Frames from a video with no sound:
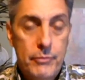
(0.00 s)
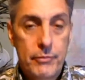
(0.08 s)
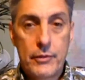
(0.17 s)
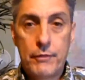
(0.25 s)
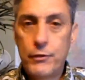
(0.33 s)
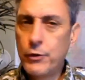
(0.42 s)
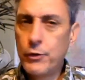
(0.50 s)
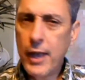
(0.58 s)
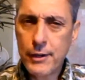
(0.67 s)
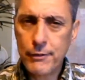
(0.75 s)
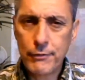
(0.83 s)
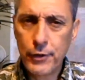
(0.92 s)
if you can't
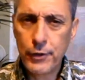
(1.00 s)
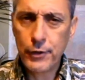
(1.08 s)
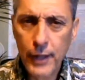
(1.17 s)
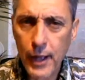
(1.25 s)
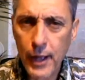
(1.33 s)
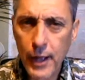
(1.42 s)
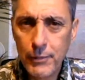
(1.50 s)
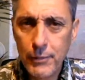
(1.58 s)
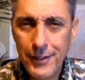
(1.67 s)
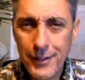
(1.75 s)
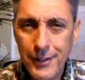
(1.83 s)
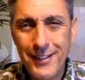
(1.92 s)
convert them,
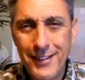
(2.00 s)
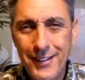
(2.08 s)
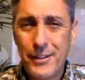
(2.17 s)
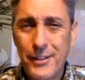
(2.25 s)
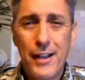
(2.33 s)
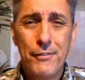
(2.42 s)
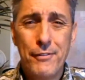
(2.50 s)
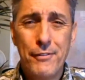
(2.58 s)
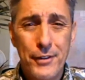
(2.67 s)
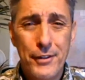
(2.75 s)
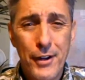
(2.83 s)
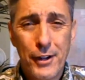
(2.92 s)
you can't convert,
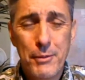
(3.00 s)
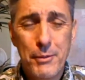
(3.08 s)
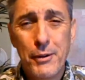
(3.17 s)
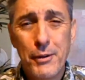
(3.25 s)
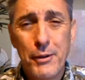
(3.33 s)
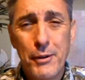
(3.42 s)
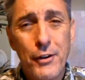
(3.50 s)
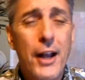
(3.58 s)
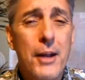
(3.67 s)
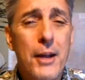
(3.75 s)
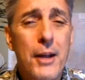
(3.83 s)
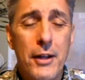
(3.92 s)
you're not going to be able to convert
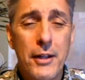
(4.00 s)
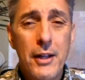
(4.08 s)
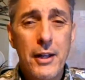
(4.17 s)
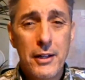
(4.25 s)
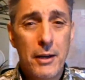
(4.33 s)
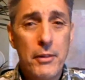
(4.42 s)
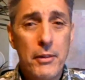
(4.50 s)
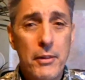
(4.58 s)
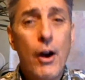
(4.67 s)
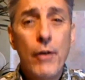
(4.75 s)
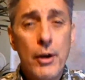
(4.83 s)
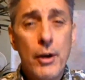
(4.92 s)
anybody. They're
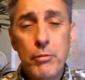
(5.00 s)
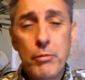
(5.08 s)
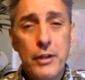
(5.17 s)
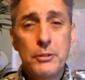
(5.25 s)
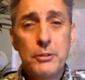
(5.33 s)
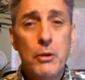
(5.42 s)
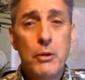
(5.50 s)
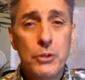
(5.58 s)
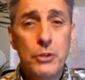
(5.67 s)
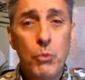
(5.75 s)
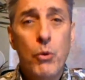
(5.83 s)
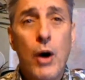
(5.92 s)
already predisposed to
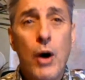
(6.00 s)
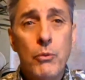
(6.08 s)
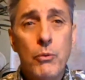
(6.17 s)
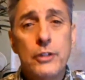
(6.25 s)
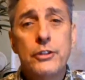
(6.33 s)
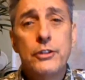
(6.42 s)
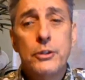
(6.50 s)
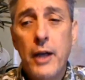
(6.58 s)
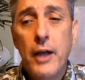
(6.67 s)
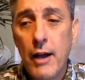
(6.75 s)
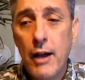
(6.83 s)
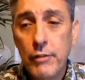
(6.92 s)
want what you
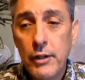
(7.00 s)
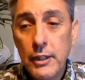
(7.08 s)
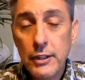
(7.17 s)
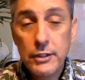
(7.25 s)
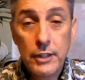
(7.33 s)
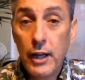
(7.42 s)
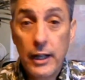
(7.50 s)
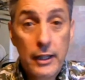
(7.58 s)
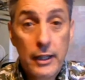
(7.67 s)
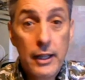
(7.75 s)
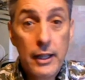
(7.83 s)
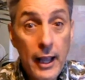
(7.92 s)
have. They're like,
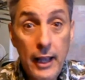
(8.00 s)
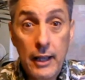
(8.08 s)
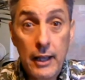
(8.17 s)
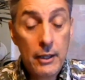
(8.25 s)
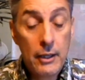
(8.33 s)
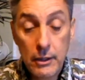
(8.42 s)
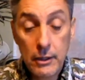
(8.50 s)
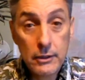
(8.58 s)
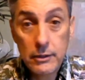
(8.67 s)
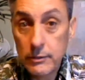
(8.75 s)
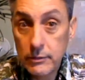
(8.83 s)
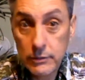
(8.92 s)
hey,
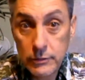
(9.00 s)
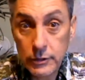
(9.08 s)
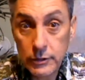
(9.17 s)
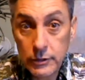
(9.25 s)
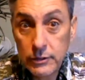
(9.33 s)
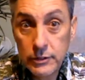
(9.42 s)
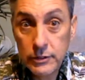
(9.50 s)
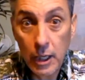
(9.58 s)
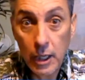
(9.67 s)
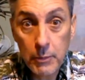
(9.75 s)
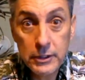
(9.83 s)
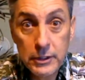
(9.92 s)
just
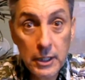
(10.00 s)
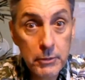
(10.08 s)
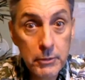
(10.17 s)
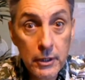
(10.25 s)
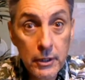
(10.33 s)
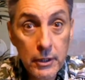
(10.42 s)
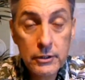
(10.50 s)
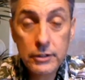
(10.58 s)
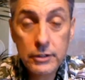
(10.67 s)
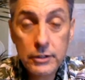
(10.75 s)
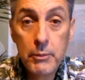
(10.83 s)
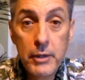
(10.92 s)
tell me something,
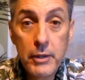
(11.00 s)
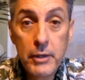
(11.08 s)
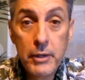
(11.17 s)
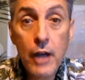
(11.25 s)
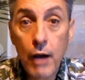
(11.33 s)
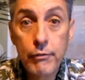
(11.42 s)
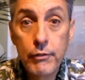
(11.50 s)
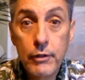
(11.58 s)
just tell me enough